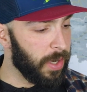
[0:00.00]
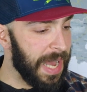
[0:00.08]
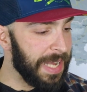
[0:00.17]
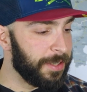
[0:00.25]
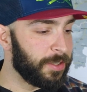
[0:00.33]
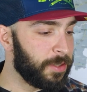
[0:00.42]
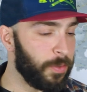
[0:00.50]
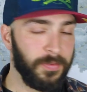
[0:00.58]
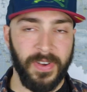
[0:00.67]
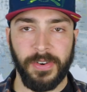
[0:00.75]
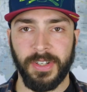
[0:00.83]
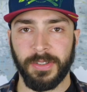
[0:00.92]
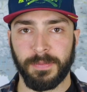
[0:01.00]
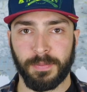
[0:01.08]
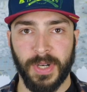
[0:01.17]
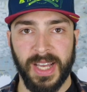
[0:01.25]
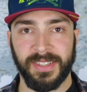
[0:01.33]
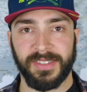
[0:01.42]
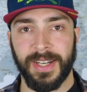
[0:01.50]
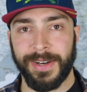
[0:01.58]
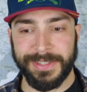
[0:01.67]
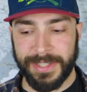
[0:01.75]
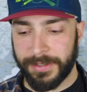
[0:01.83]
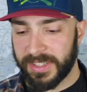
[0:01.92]
other very good brands
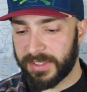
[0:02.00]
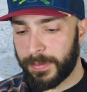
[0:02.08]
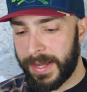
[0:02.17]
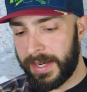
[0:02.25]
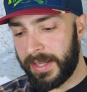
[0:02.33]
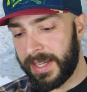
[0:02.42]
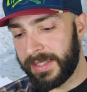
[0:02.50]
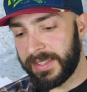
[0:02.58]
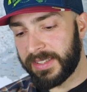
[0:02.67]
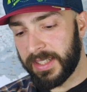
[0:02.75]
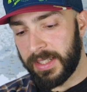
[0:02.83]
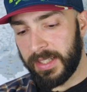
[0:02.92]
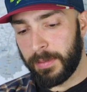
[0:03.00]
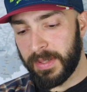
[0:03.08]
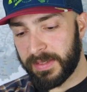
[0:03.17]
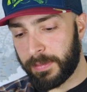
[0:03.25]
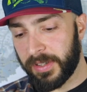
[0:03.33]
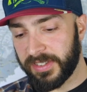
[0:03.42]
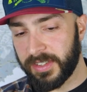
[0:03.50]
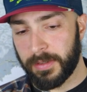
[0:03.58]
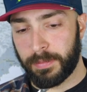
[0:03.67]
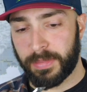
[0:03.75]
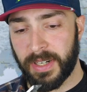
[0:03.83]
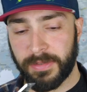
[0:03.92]
out there as well, and it's a little bit personal
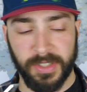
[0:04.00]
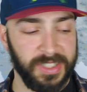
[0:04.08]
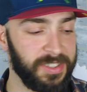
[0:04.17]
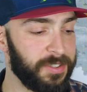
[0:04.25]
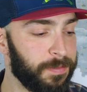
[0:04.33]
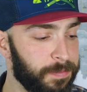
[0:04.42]
preference.